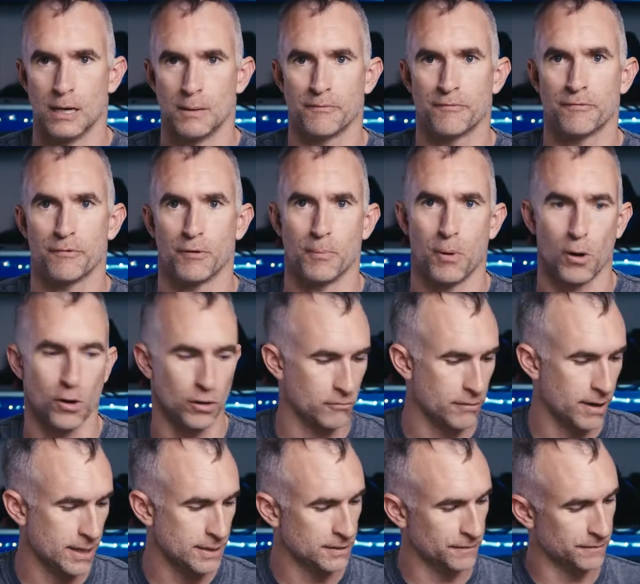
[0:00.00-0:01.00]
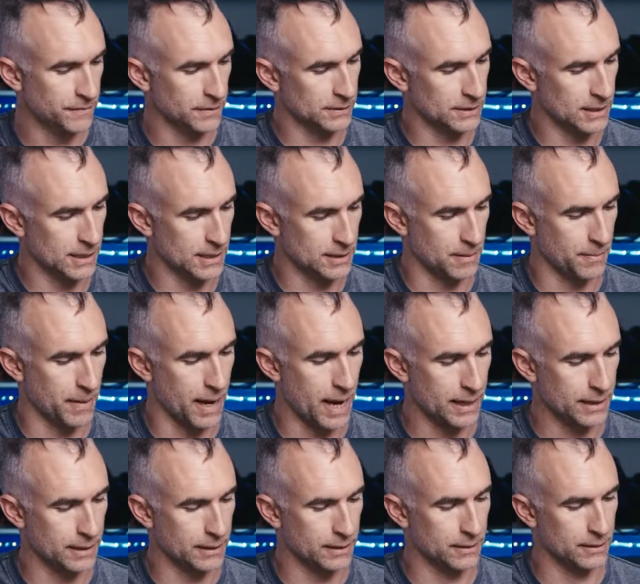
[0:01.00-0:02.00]
for a polarizing filter at the
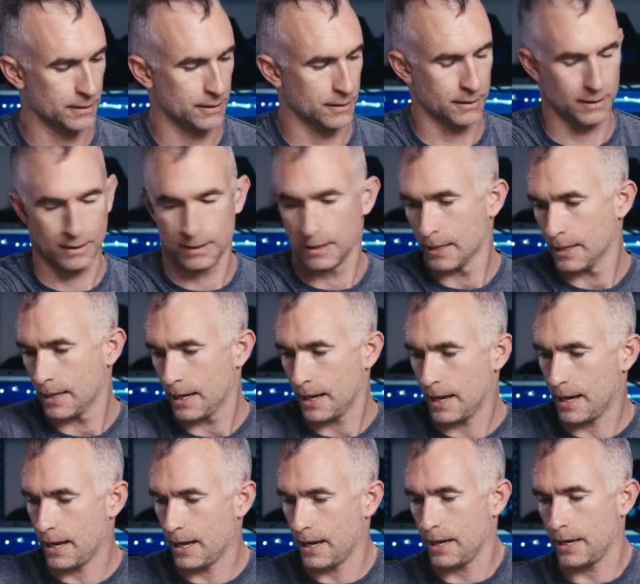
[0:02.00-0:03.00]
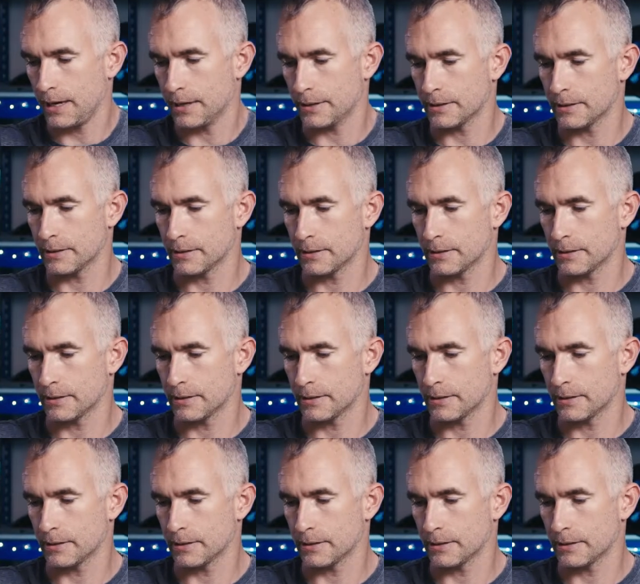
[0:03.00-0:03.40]
back, and